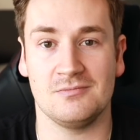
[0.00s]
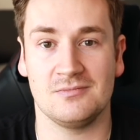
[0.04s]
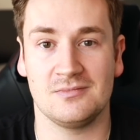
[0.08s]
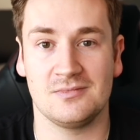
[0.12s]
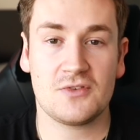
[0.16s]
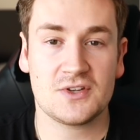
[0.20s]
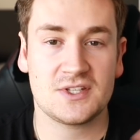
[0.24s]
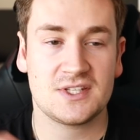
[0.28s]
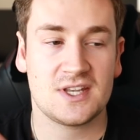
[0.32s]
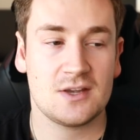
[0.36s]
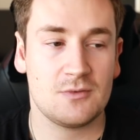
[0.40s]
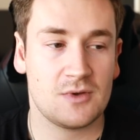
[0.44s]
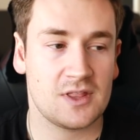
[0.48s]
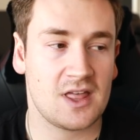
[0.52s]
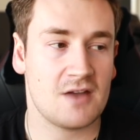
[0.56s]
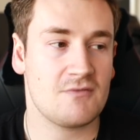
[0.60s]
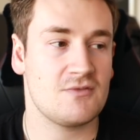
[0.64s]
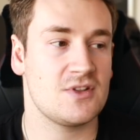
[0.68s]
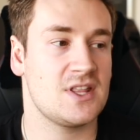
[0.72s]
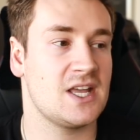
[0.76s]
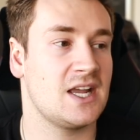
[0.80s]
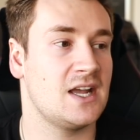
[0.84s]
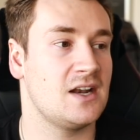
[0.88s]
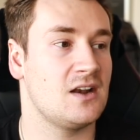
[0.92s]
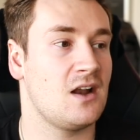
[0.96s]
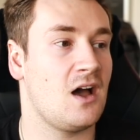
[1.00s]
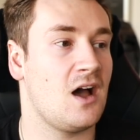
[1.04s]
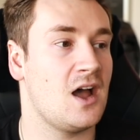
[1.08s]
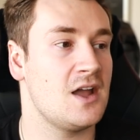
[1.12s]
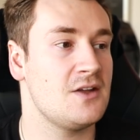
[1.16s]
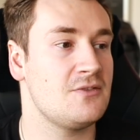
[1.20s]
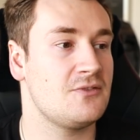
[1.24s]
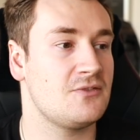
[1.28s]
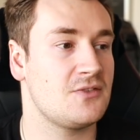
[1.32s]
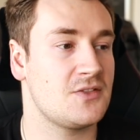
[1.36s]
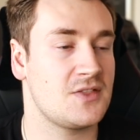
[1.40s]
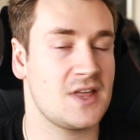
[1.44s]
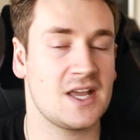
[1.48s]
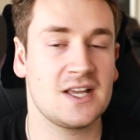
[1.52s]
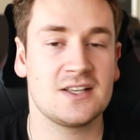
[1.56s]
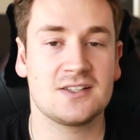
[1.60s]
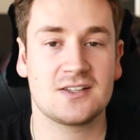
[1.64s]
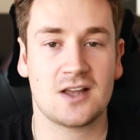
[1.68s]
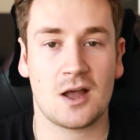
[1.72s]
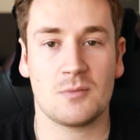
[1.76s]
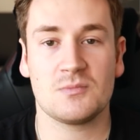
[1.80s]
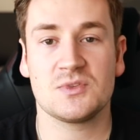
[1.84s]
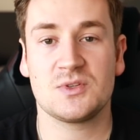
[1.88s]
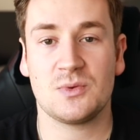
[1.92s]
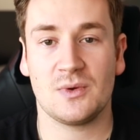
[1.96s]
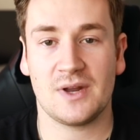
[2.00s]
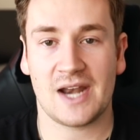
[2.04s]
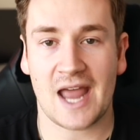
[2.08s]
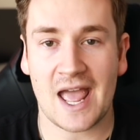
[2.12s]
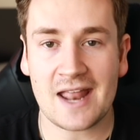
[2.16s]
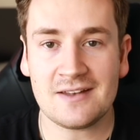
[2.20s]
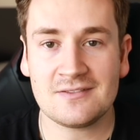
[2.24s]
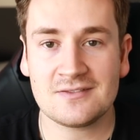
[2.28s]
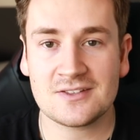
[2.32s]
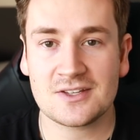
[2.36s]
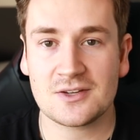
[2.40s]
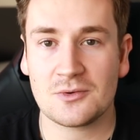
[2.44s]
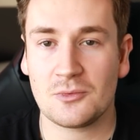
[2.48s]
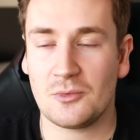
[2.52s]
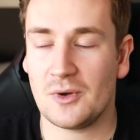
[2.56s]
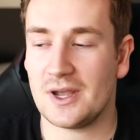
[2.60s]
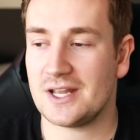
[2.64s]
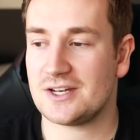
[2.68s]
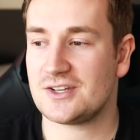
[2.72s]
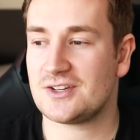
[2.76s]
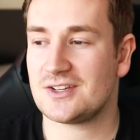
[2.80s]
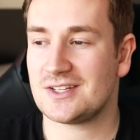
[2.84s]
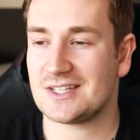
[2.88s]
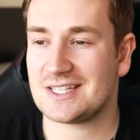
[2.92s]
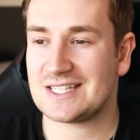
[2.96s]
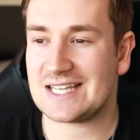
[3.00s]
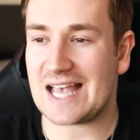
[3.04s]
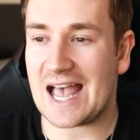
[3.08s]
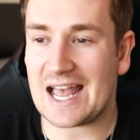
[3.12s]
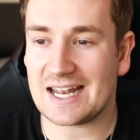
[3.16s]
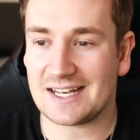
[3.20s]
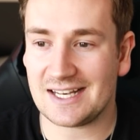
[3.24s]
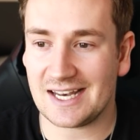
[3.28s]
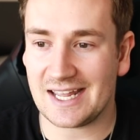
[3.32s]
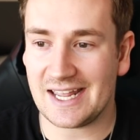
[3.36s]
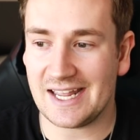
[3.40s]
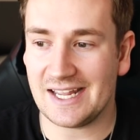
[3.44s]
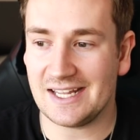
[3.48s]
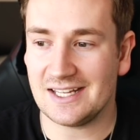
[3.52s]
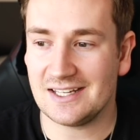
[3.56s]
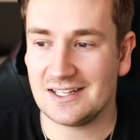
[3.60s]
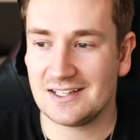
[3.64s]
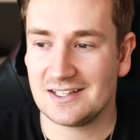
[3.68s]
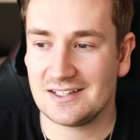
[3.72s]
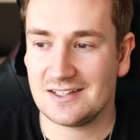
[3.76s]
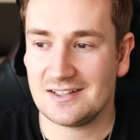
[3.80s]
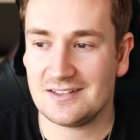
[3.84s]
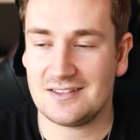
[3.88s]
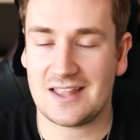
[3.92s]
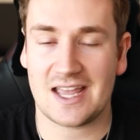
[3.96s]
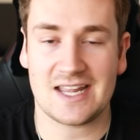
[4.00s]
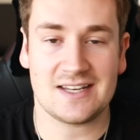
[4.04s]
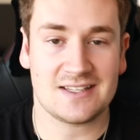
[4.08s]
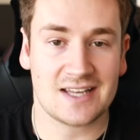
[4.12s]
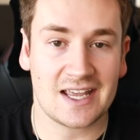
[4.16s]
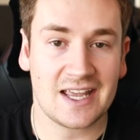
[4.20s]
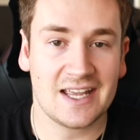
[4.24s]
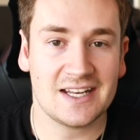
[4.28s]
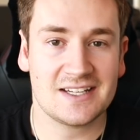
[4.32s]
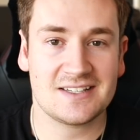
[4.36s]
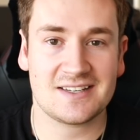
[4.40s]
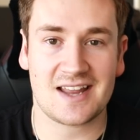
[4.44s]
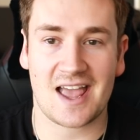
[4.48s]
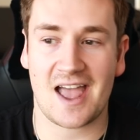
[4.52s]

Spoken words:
Obviously, with everything in life, things come to an end, which sadly they did.